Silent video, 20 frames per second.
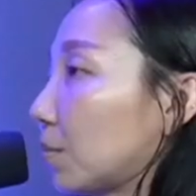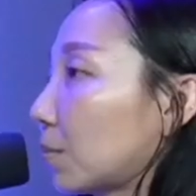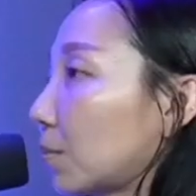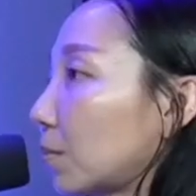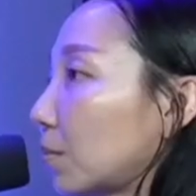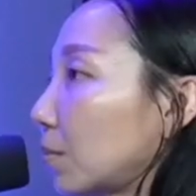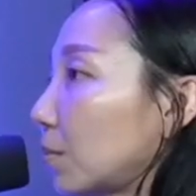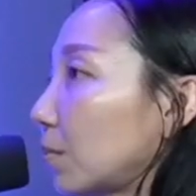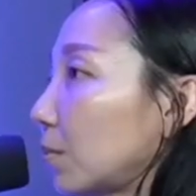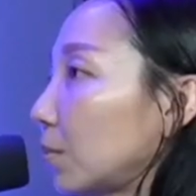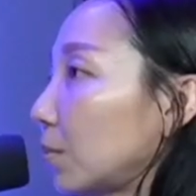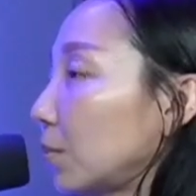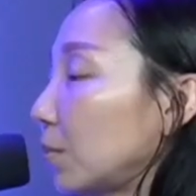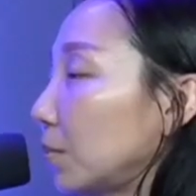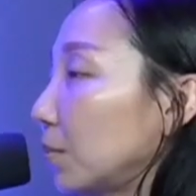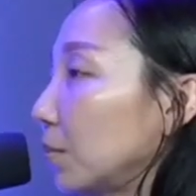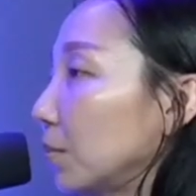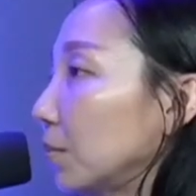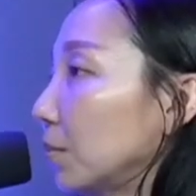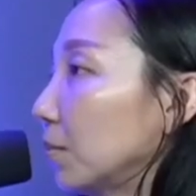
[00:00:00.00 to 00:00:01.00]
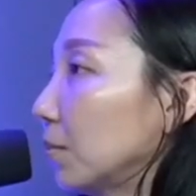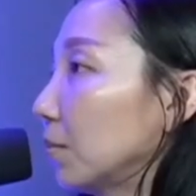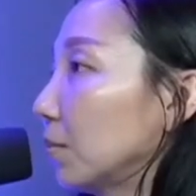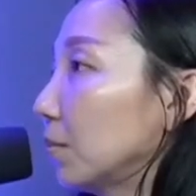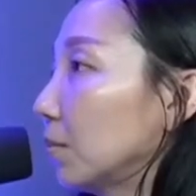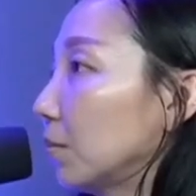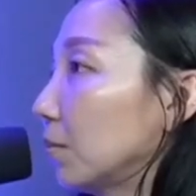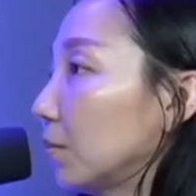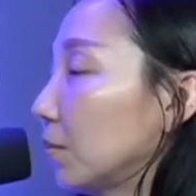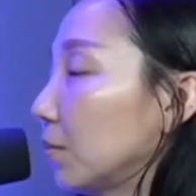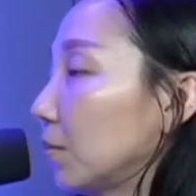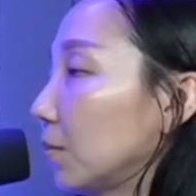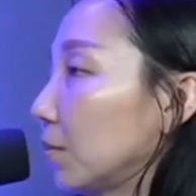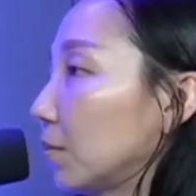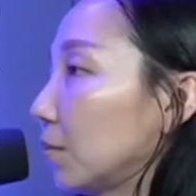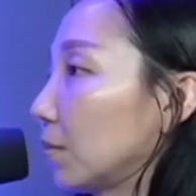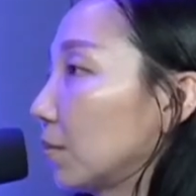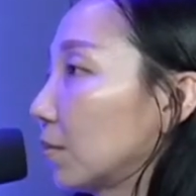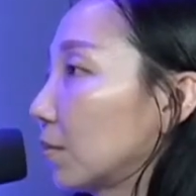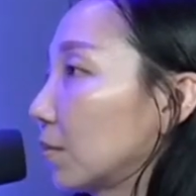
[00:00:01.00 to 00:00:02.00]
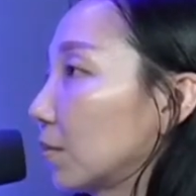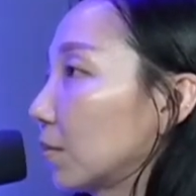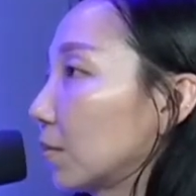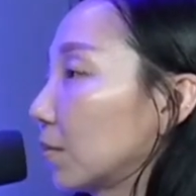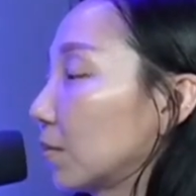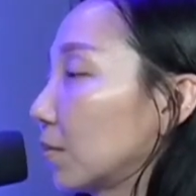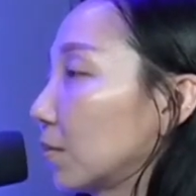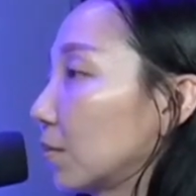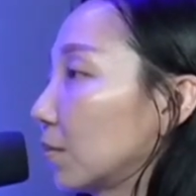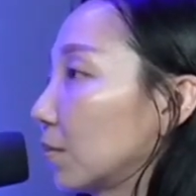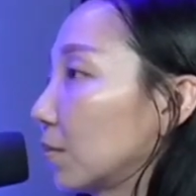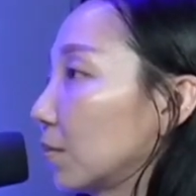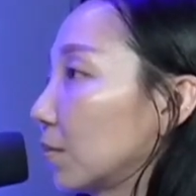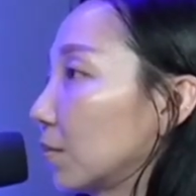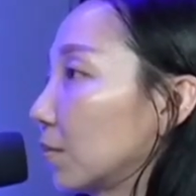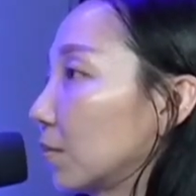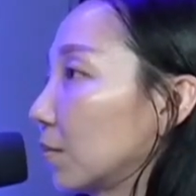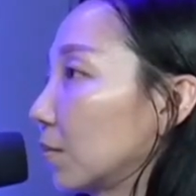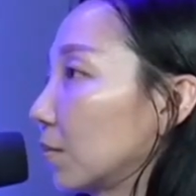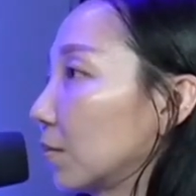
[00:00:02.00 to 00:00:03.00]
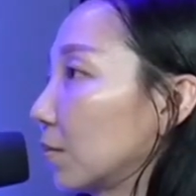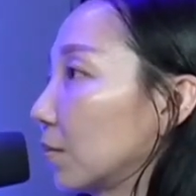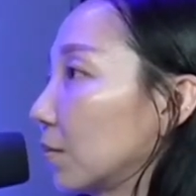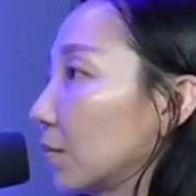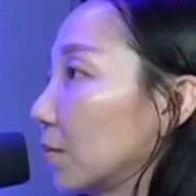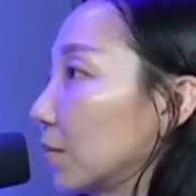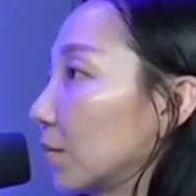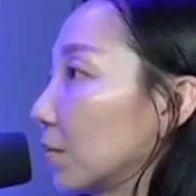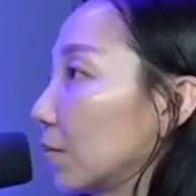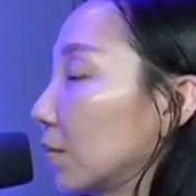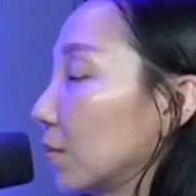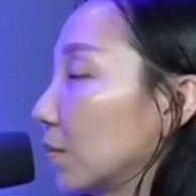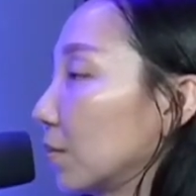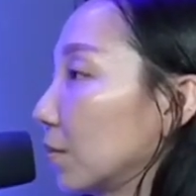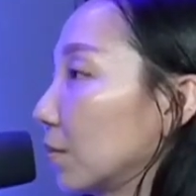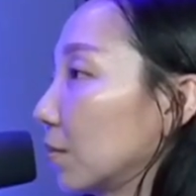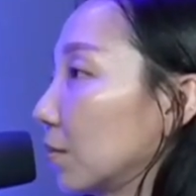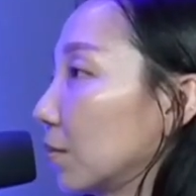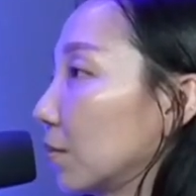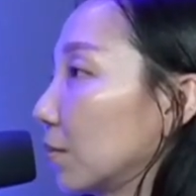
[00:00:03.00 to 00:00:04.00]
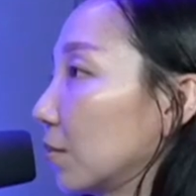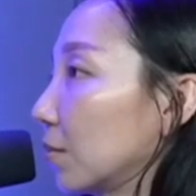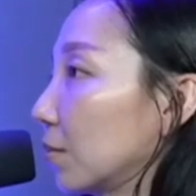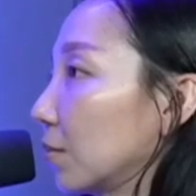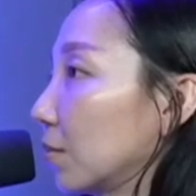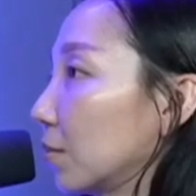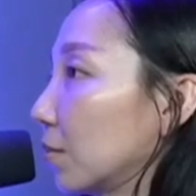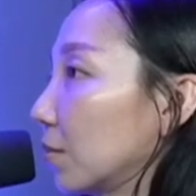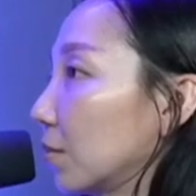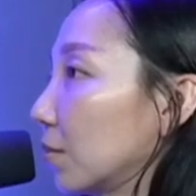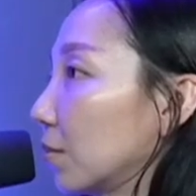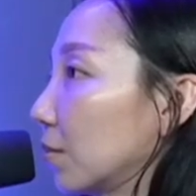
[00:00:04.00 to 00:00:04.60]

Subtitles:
(silent)